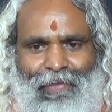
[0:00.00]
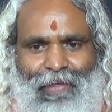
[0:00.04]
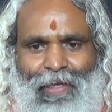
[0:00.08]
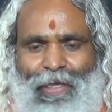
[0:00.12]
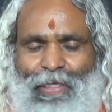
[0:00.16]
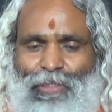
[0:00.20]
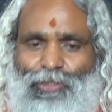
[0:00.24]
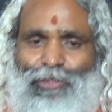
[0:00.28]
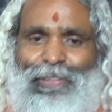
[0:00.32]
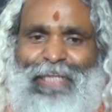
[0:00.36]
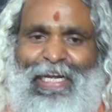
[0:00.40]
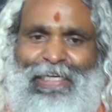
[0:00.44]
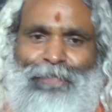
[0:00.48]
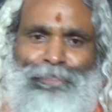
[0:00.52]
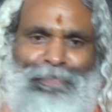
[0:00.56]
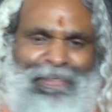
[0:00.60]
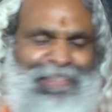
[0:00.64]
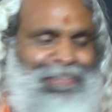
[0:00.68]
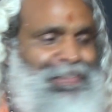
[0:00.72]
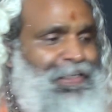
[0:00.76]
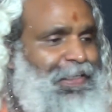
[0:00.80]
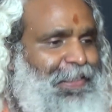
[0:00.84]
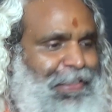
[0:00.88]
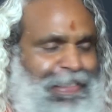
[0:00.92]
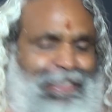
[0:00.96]
So that
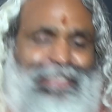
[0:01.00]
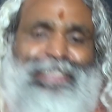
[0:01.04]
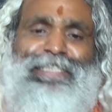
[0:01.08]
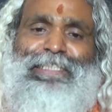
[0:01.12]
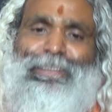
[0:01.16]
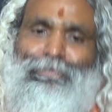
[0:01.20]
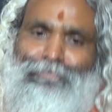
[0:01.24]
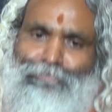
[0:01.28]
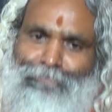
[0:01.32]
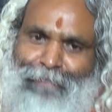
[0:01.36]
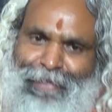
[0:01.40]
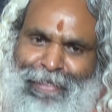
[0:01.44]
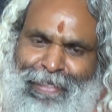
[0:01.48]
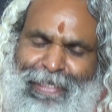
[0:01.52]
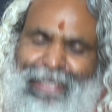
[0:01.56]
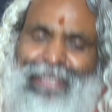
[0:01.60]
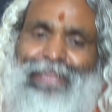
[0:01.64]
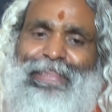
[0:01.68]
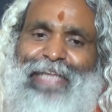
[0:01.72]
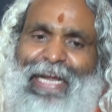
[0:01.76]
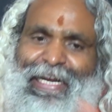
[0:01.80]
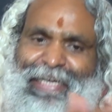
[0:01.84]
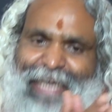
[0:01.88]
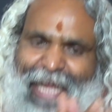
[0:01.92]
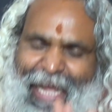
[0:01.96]
means it is me
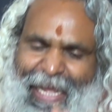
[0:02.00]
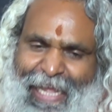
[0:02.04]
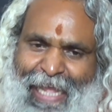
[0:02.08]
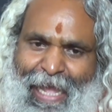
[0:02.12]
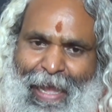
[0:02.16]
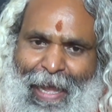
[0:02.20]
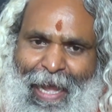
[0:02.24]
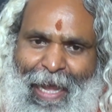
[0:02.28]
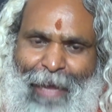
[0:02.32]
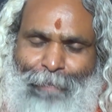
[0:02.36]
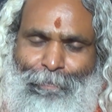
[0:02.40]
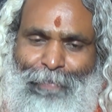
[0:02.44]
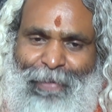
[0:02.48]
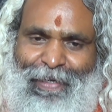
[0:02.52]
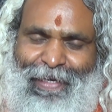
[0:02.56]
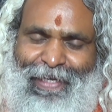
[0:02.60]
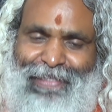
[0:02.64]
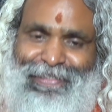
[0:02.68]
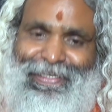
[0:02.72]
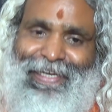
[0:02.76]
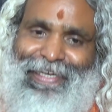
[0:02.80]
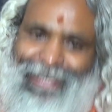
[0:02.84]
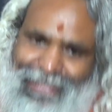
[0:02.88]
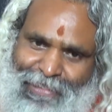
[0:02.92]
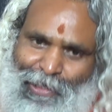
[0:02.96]
that I have happiness,
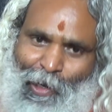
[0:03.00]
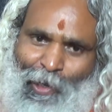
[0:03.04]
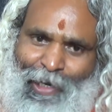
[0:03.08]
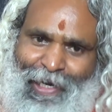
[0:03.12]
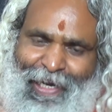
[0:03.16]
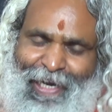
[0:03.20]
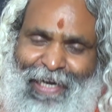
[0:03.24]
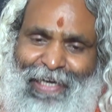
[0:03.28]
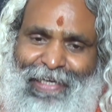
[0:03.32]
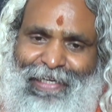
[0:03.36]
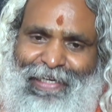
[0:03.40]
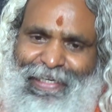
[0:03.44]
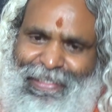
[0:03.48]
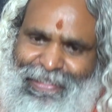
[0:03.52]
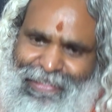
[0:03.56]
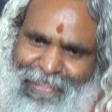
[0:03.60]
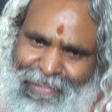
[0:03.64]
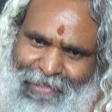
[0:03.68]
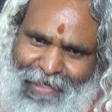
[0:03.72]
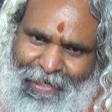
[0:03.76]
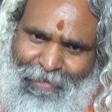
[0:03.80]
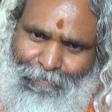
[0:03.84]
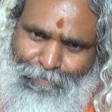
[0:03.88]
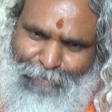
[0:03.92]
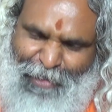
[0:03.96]
it is
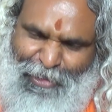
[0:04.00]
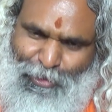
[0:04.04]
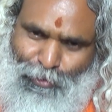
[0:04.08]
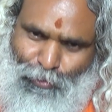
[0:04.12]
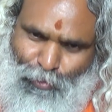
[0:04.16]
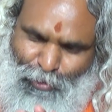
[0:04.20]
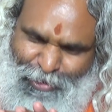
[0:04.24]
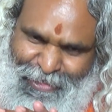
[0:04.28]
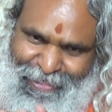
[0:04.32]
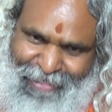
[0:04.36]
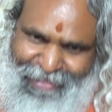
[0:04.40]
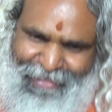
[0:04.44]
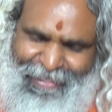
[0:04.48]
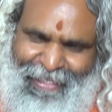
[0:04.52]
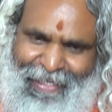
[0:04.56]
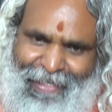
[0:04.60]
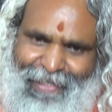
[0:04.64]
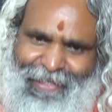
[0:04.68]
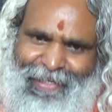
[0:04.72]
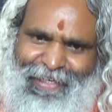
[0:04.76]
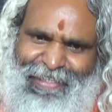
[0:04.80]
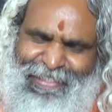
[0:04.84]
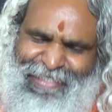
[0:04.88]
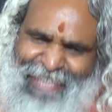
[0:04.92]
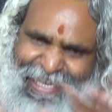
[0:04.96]
vastu
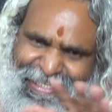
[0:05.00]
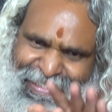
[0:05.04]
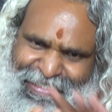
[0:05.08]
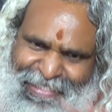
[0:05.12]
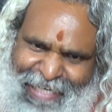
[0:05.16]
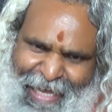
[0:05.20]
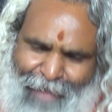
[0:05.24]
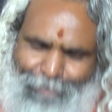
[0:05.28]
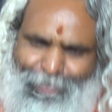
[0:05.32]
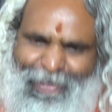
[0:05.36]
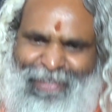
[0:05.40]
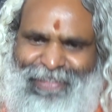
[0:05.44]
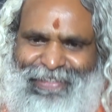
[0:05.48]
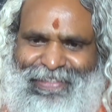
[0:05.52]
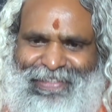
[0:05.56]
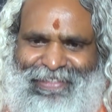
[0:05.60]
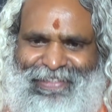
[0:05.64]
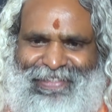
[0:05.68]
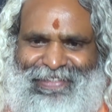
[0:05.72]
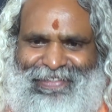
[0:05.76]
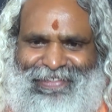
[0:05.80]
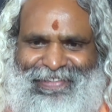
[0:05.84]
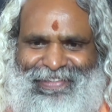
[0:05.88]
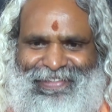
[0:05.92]
siddhi, it is established.